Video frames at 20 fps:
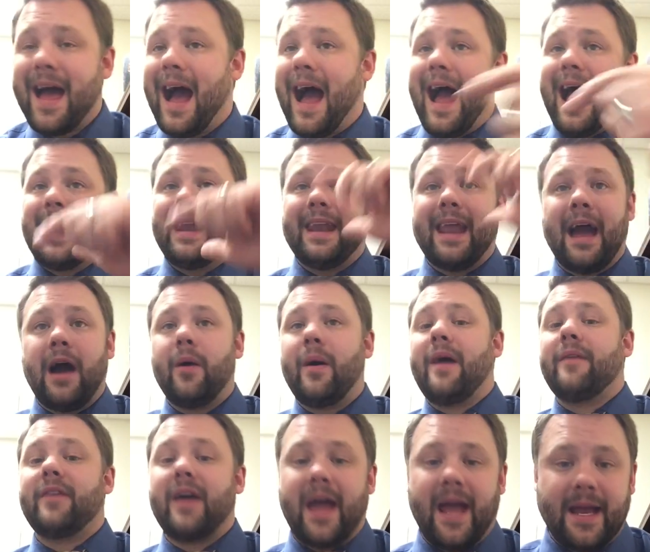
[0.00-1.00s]
I now
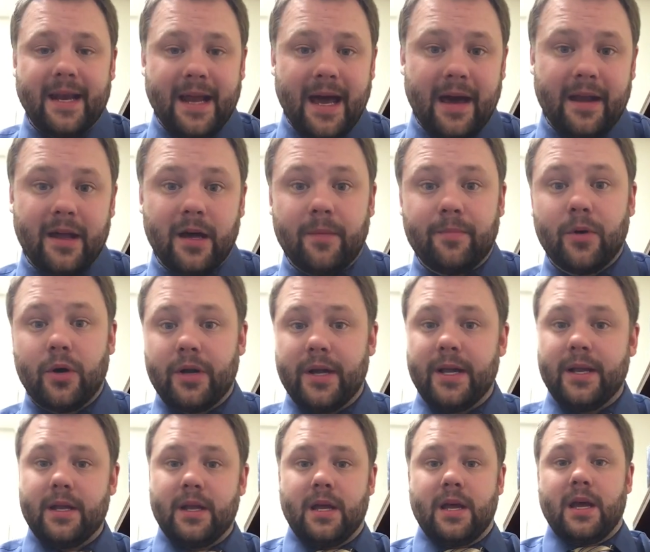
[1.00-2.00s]
have a handout up on
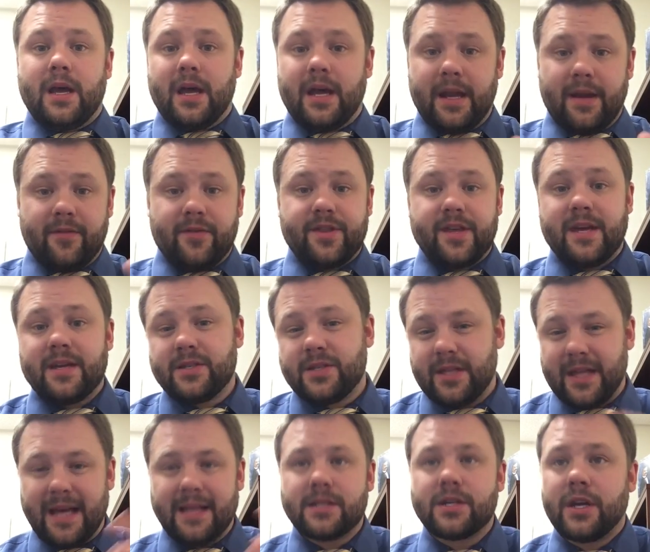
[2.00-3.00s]
it and everything,
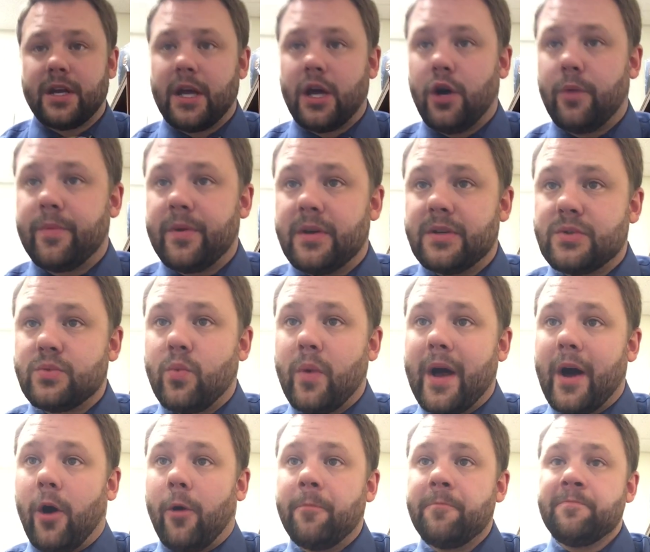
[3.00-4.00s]
so that's going to help you as
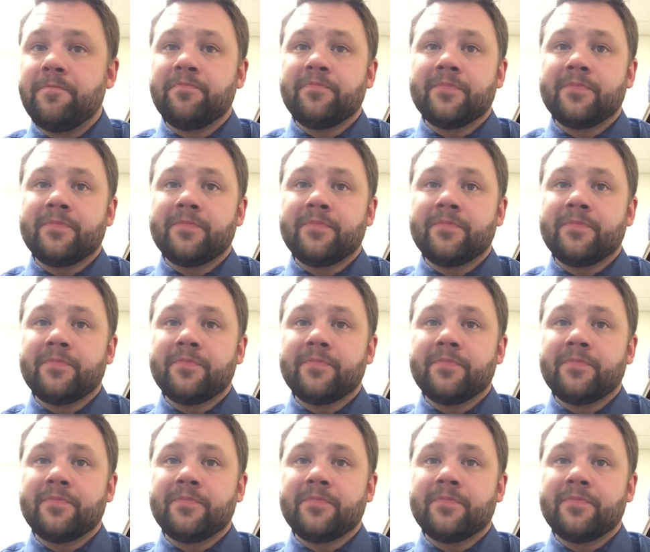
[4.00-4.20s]
well.